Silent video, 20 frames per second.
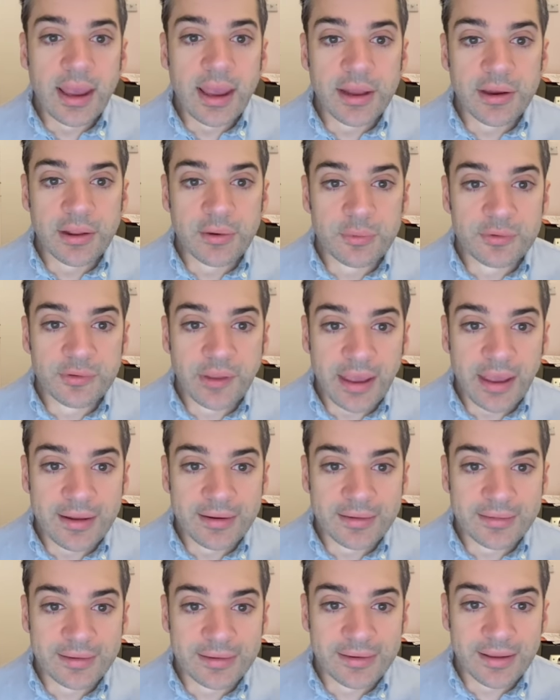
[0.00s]
and it was
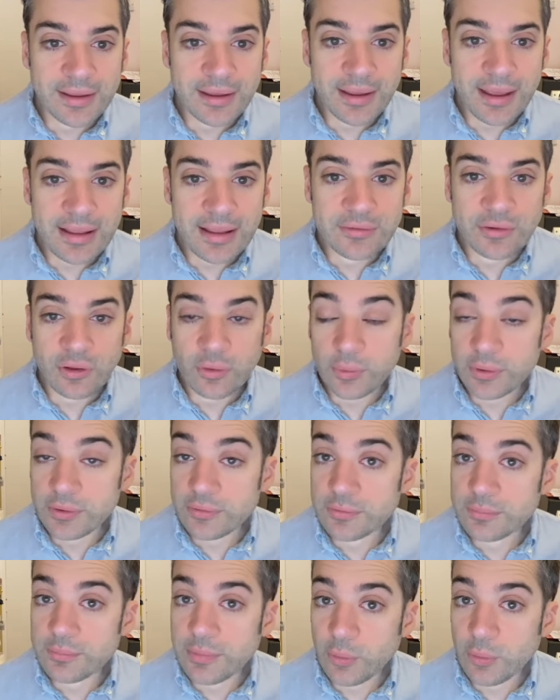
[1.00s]
edited, as
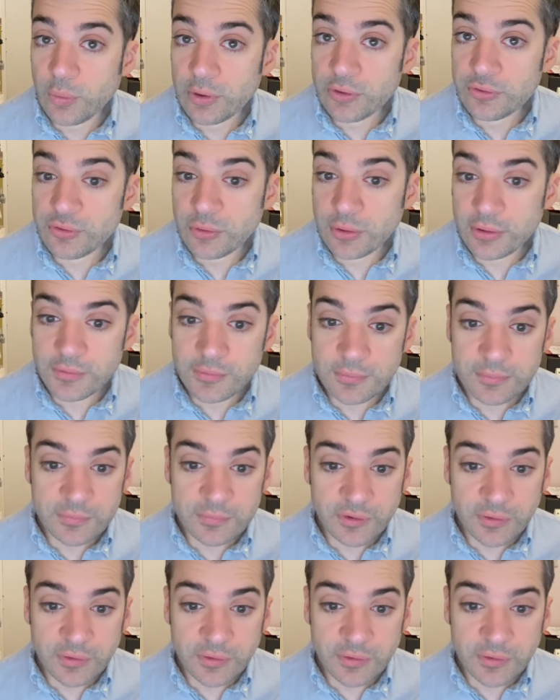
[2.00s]
always, by Will Shortz.